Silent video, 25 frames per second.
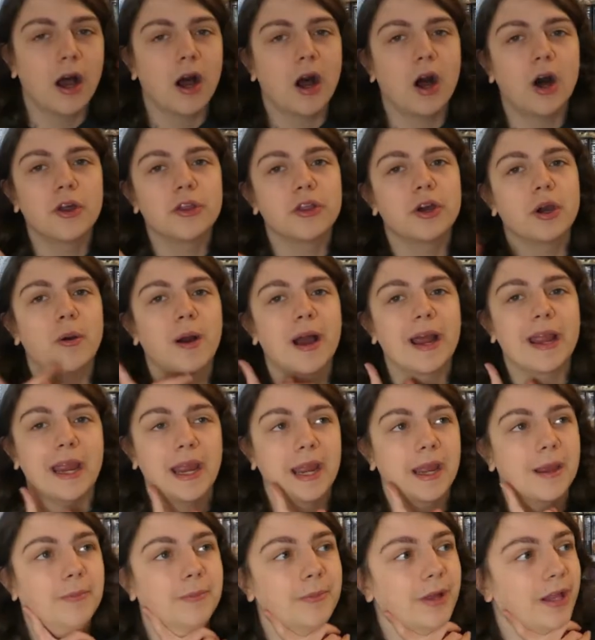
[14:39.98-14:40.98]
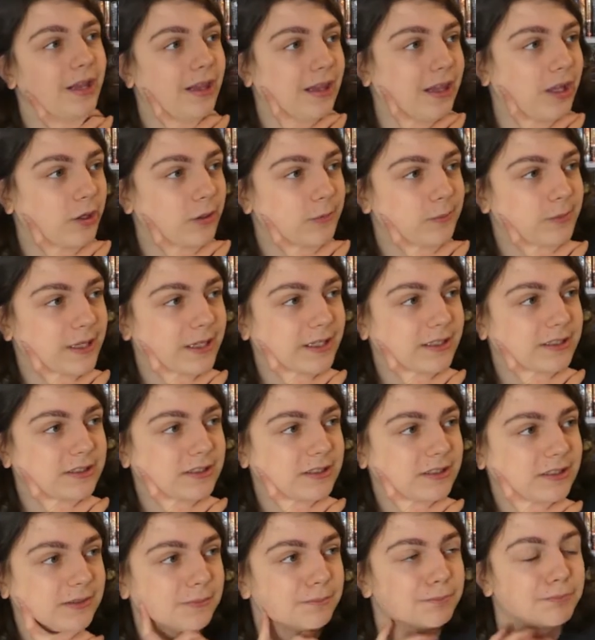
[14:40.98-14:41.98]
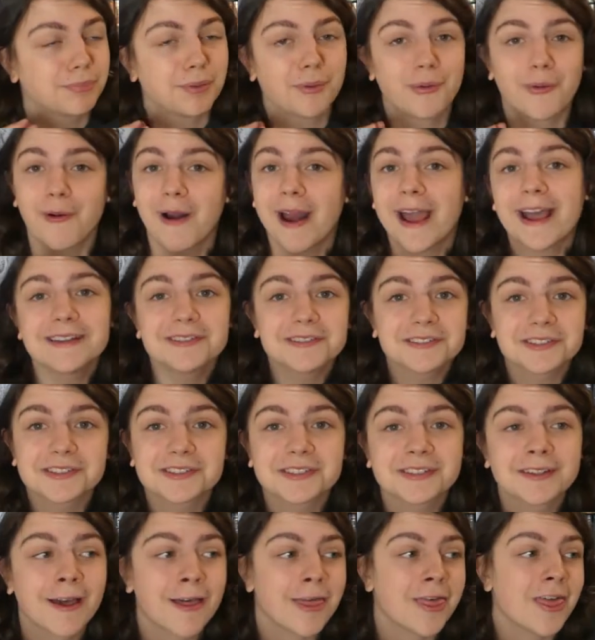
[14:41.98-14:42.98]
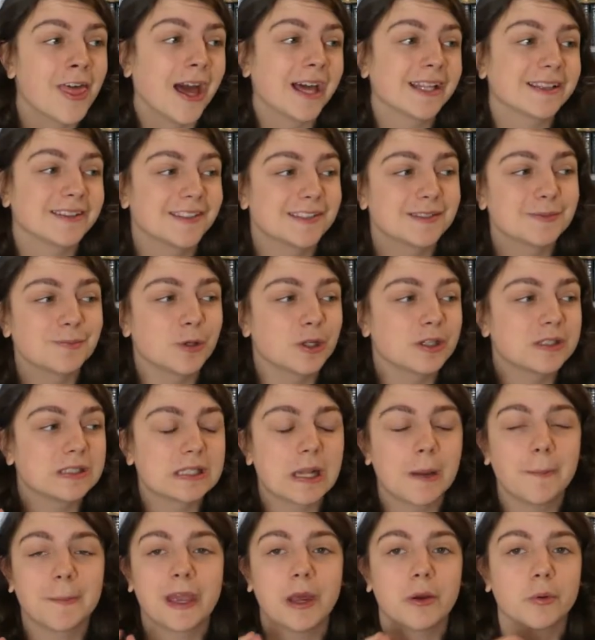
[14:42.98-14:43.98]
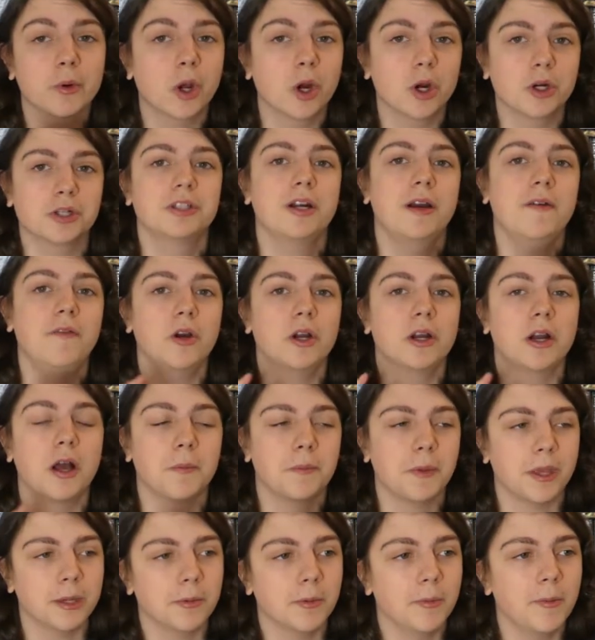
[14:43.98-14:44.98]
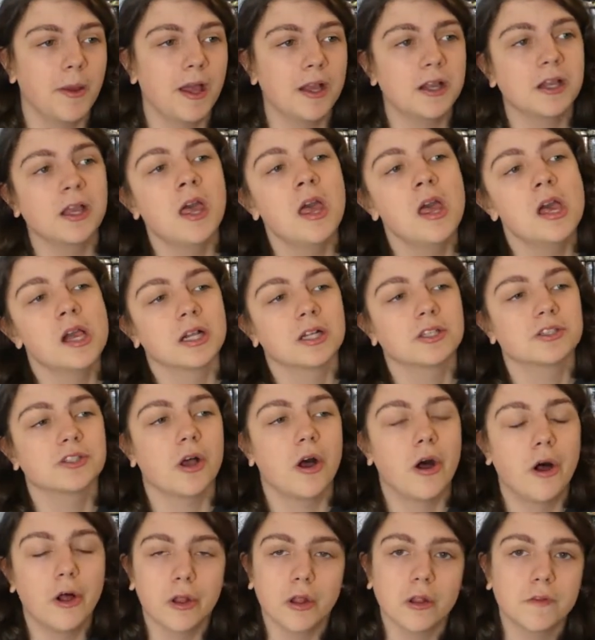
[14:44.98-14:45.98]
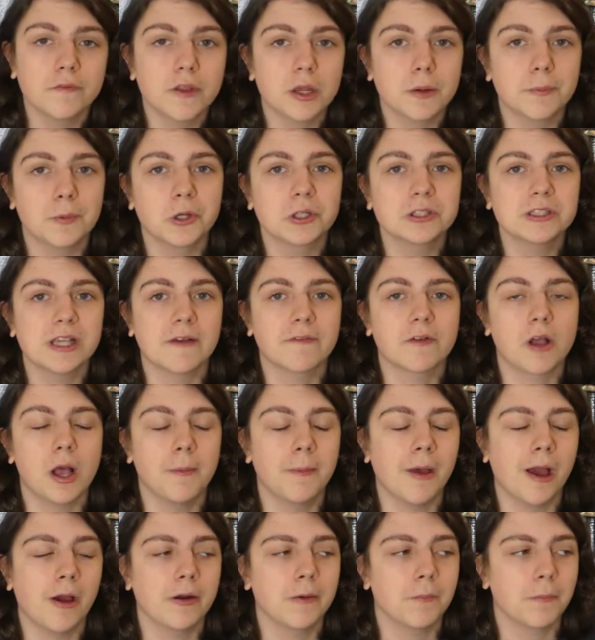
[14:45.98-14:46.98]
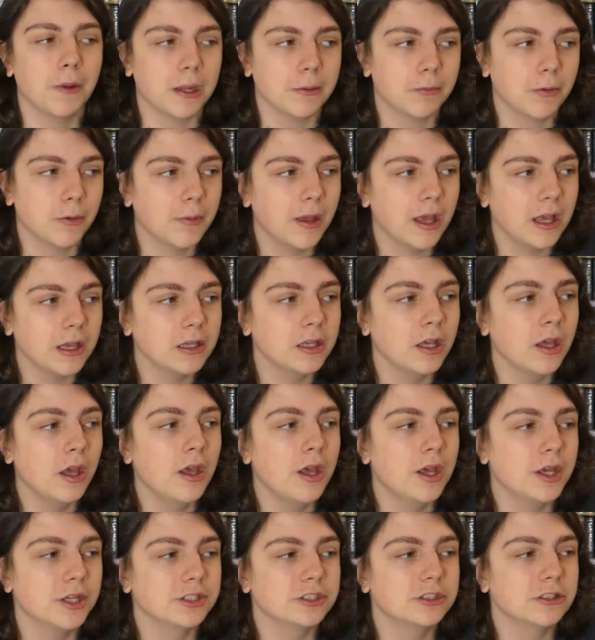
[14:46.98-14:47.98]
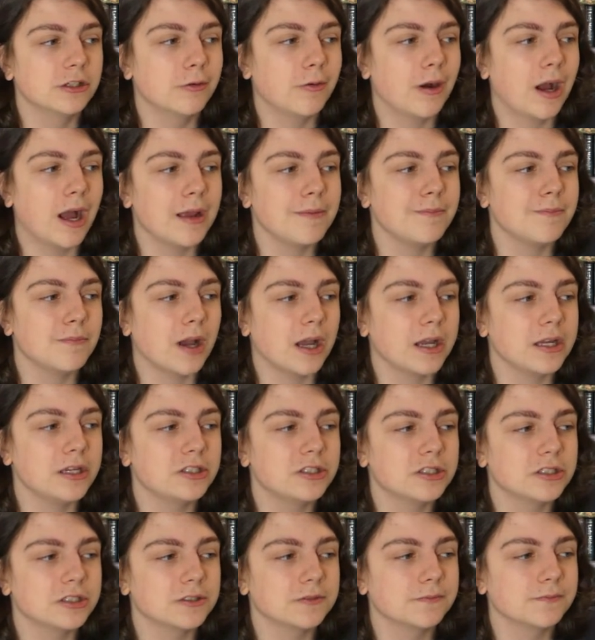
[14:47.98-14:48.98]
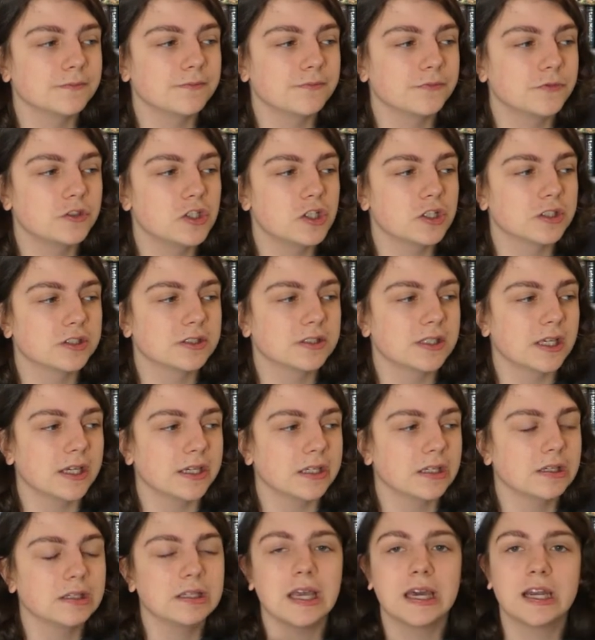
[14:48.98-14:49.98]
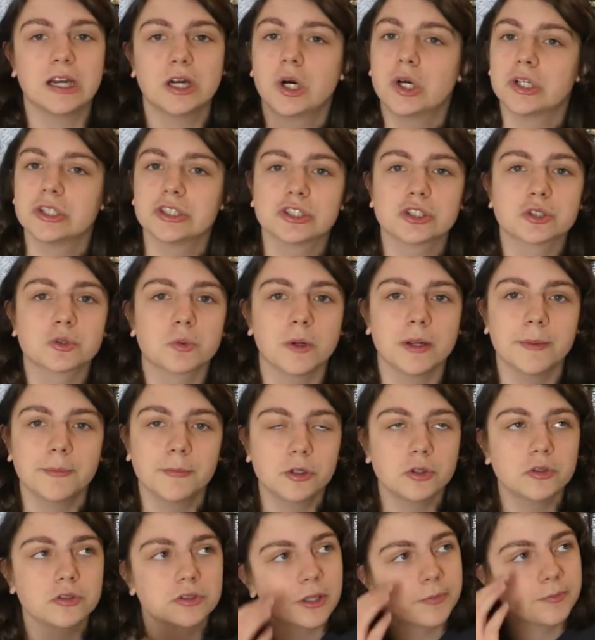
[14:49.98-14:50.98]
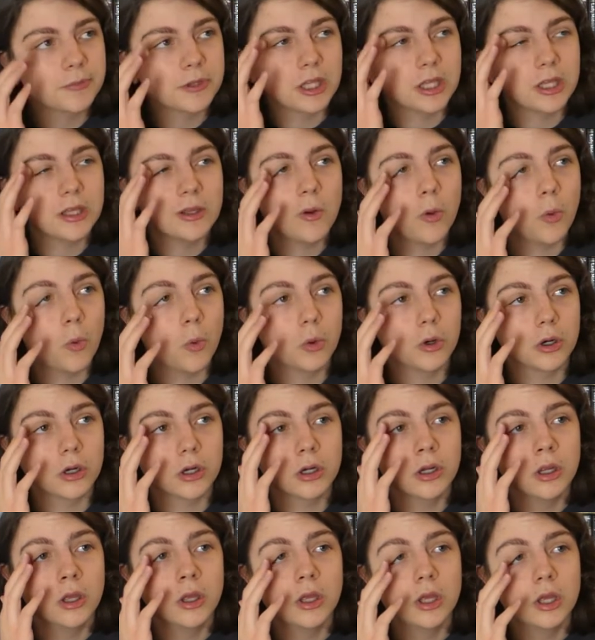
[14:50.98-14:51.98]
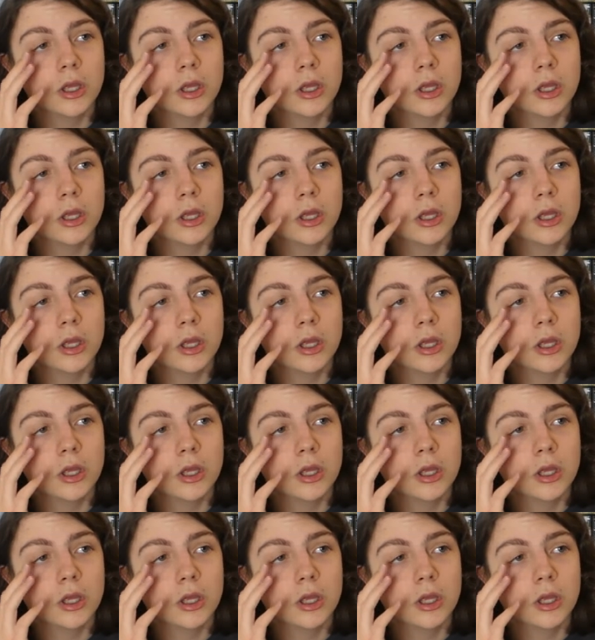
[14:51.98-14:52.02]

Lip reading: Although I am a little bit pressed that this book is coming out in hardcover and not paperback, because all of their books have come out in paperback. So I might just like get it on Scribd or something or